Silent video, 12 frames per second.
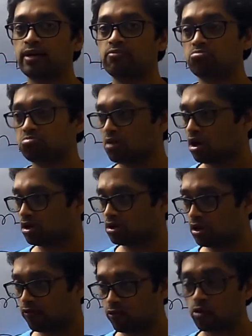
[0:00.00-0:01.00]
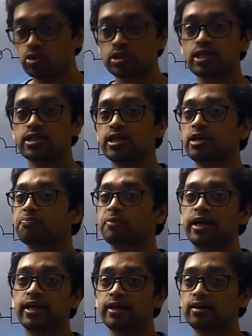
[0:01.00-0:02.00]
and the forces that
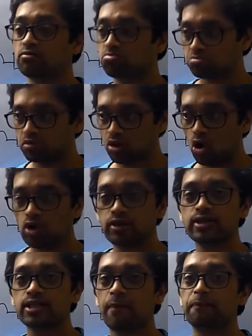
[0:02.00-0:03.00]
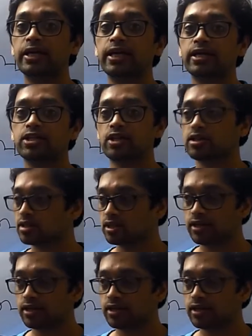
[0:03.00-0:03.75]
play in all these applications,